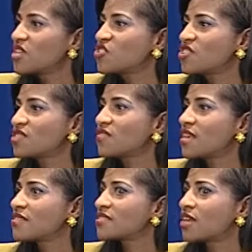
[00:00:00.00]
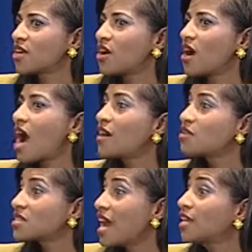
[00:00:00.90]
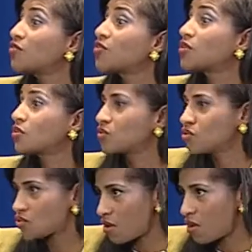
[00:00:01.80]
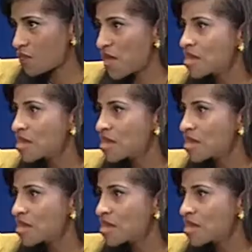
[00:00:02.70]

It's just things that are outside of their control.